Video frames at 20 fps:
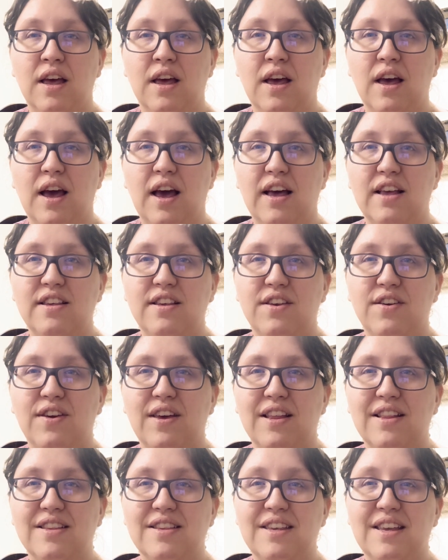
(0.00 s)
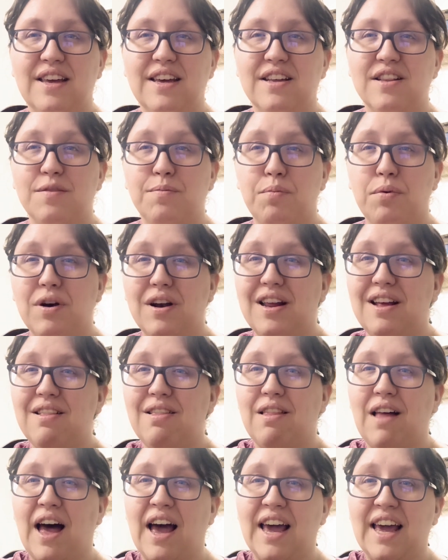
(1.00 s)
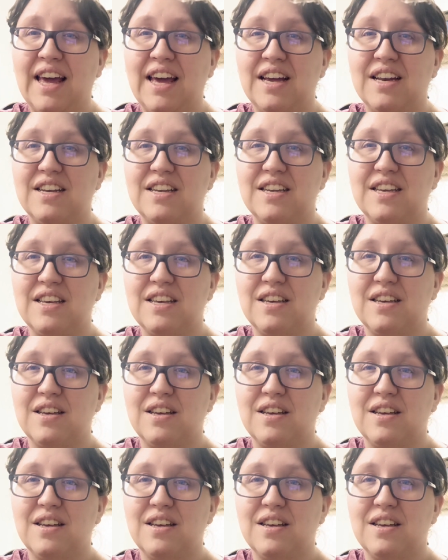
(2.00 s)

as you can see, it's pretty light.